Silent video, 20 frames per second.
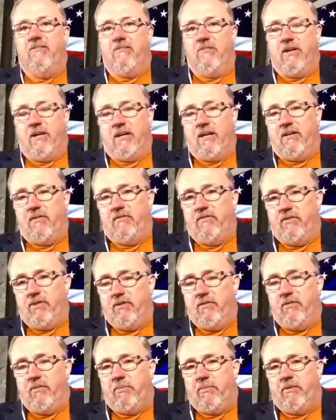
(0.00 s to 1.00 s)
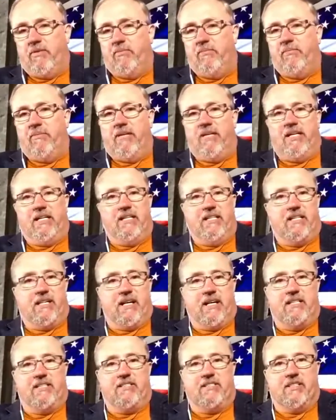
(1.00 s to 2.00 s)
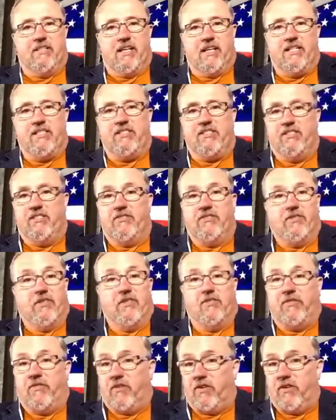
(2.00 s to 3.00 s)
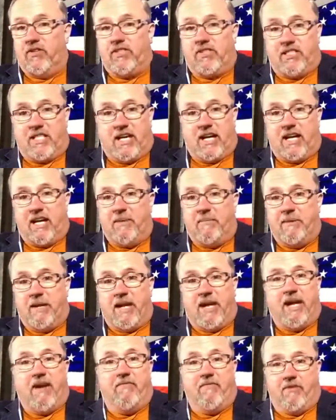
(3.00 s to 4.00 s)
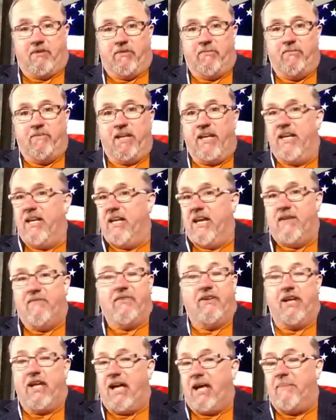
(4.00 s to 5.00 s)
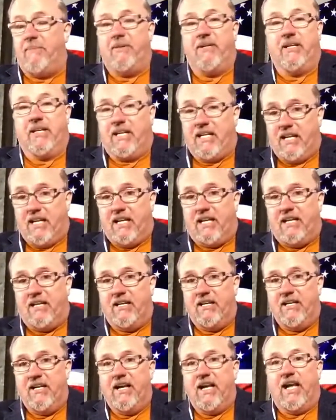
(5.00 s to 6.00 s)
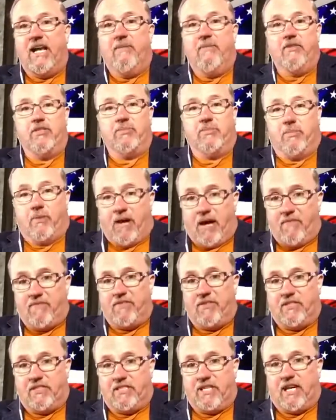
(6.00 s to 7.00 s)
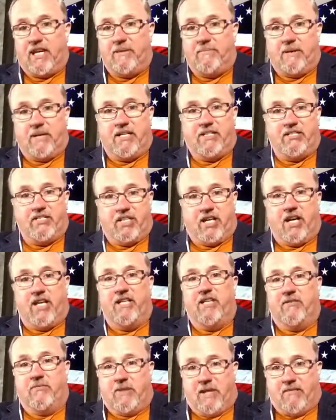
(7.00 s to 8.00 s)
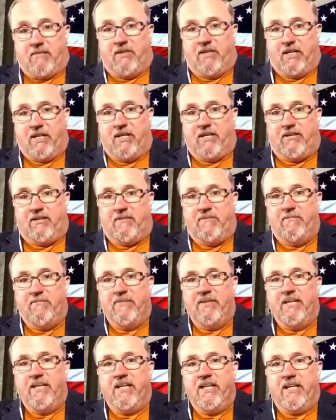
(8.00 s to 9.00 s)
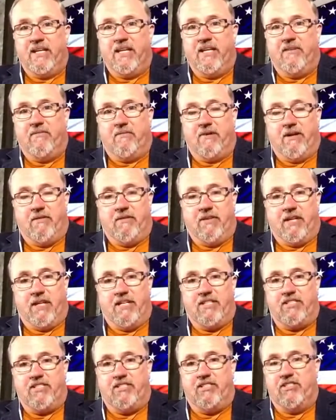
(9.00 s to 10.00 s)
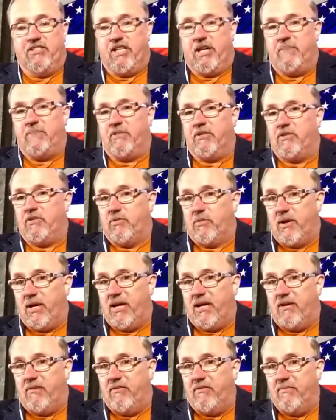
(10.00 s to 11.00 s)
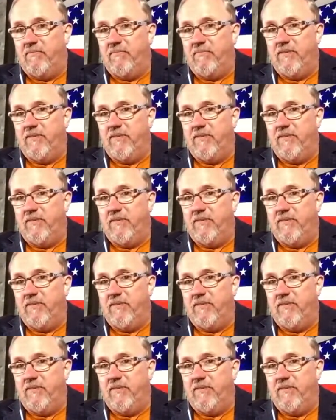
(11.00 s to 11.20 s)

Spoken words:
viewable in the constellations for the first time ever and never to happen again, and was prophesied by John the Revelator in Revelation chapter 12,